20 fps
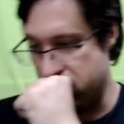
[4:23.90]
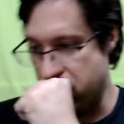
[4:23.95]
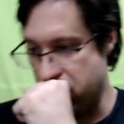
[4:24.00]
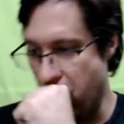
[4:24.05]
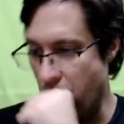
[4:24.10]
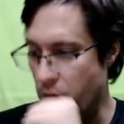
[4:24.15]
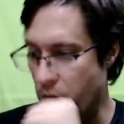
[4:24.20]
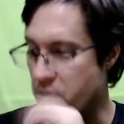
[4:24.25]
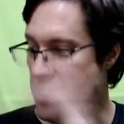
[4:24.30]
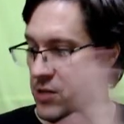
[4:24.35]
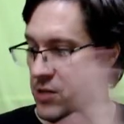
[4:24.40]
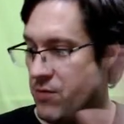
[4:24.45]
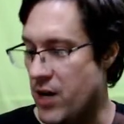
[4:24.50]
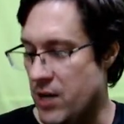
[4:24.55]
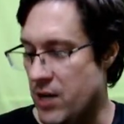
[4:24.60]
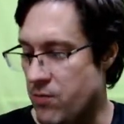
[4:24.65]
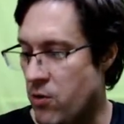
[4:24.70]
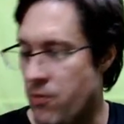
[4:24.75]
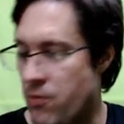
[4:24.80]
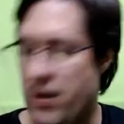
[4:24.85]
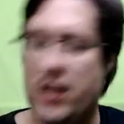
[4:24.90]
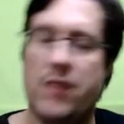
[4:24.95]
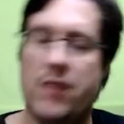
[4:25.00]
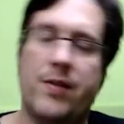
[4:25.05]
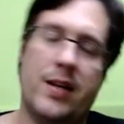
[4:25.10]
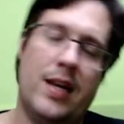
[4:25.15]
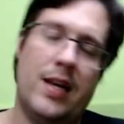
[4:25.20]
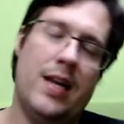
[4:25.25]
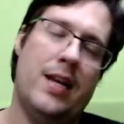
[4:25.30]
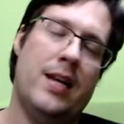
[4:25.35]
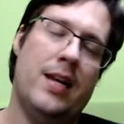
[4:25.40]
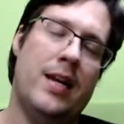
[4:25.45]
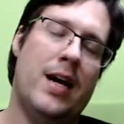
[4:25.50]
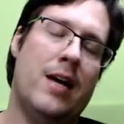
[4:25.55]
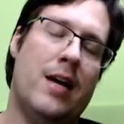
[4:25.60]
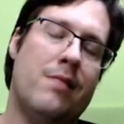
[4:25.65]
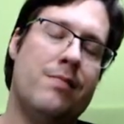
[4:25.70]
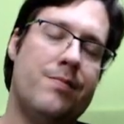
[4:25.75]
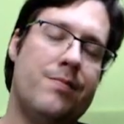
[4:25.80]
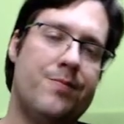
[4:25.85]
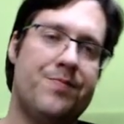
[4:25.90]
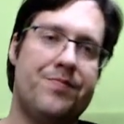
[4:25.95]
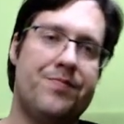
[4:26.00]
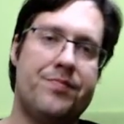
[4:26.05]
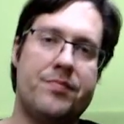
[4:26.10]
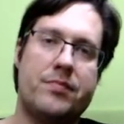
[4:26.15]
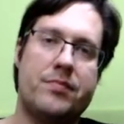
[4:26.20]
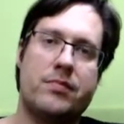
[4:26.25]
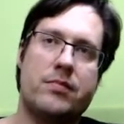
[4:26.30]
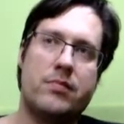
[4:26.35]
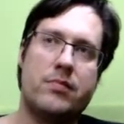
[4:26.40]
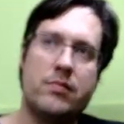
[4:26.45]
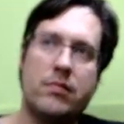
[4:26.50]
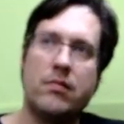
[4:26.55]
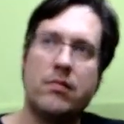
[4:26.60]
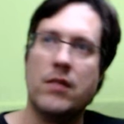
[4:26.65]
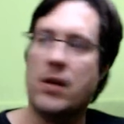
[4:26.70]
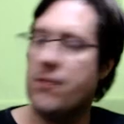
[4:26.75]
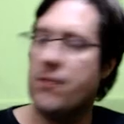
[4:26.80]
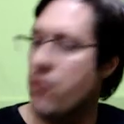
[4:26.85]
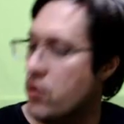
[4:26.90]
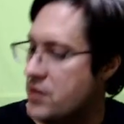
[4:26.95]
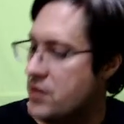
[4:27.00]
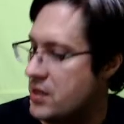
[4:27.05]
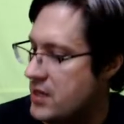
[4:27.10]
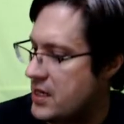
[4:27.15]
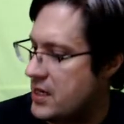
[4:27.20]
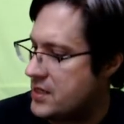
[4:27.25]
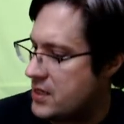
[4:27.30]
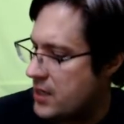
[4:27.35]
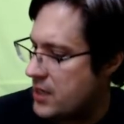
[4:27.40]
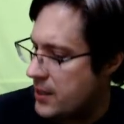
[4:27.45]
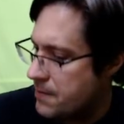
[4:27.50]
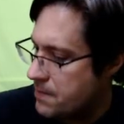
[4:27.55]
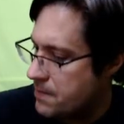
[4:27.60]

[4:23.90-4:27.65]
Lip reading: which is more relevant in Force and Destiny.